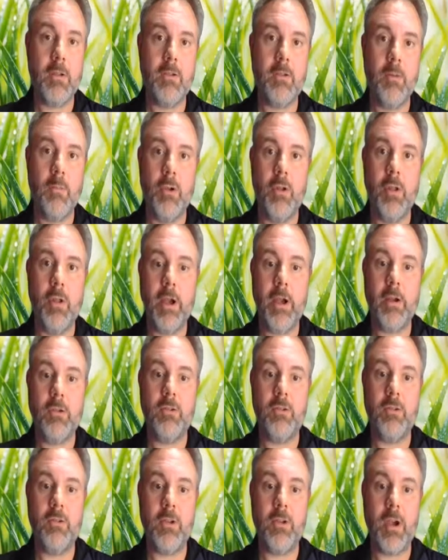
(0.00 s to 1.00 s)
simple
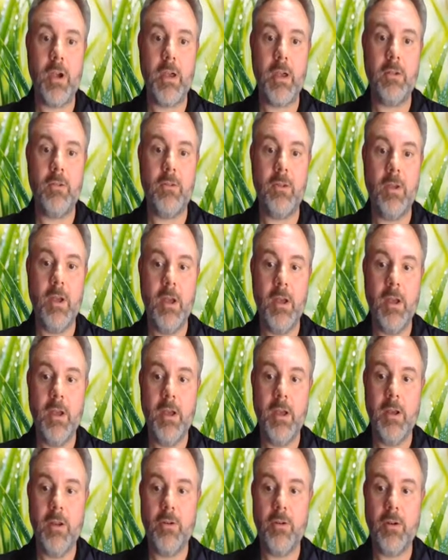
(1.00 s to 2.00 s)
exercise
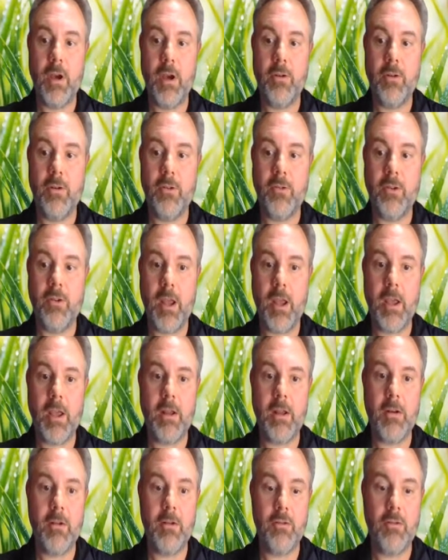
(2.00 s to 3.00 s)
to
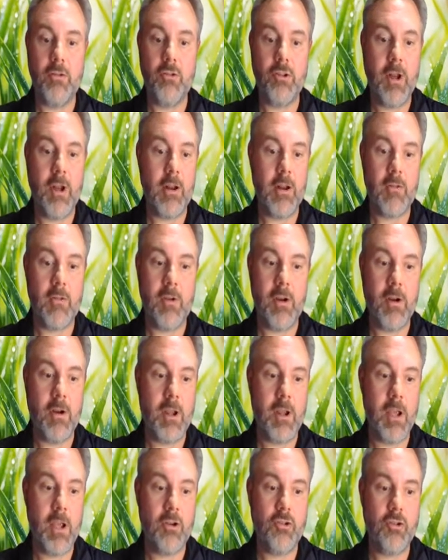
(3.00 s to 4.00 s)
understand genetic
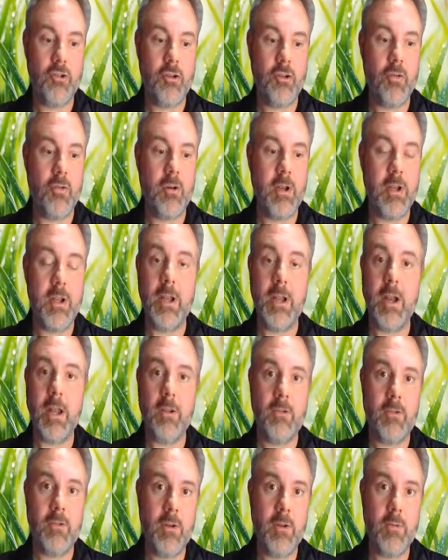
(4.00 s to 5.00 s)
variation or
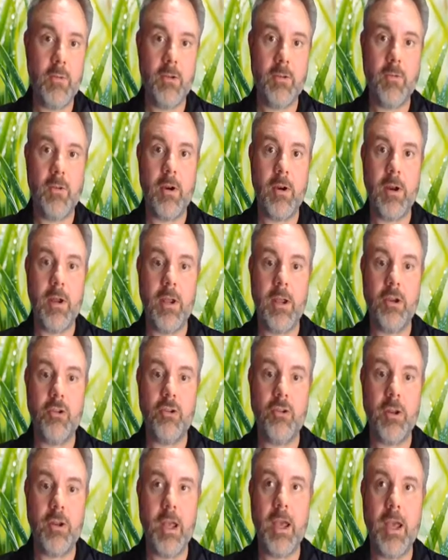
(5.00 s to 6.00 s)
DNA sequence
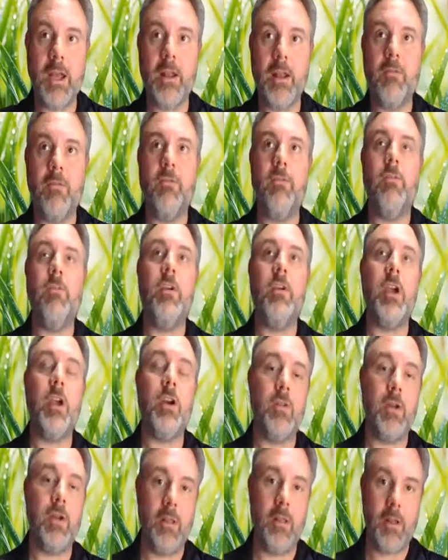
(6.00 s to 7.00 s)
variation at a
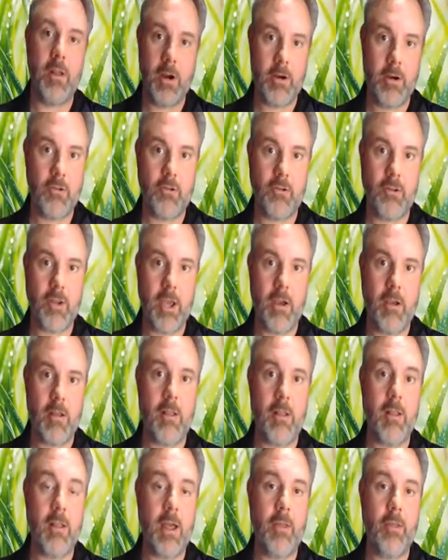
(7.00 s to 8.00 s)
very large
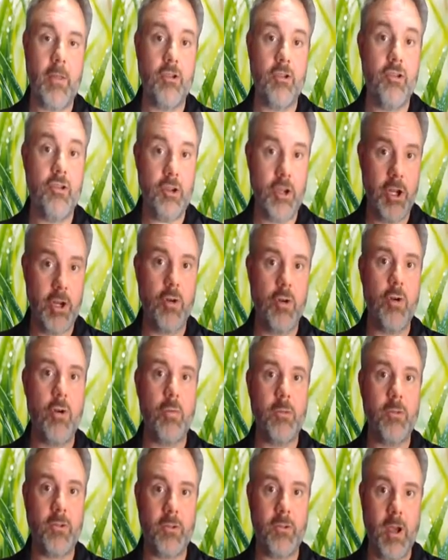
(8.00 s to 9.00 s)
scale at the
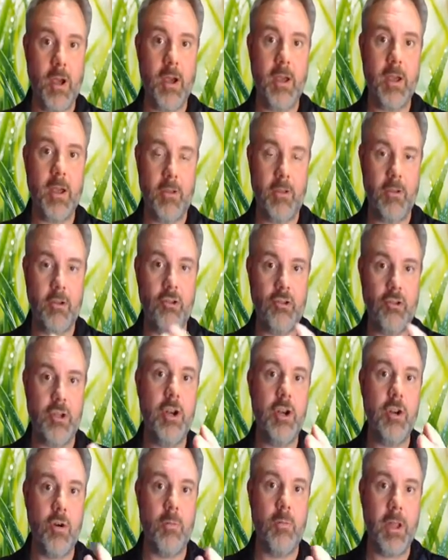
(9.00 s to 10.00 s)
genome side, at the
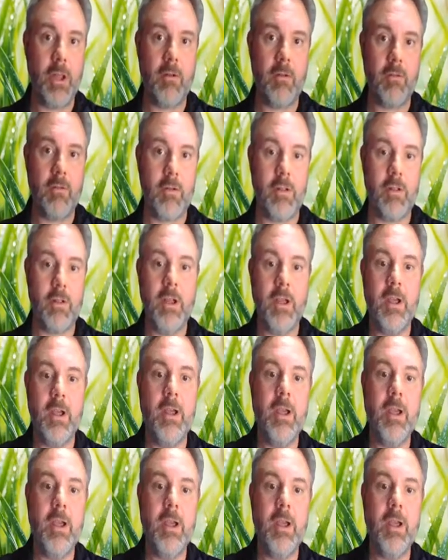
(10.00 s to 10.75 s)
genome level,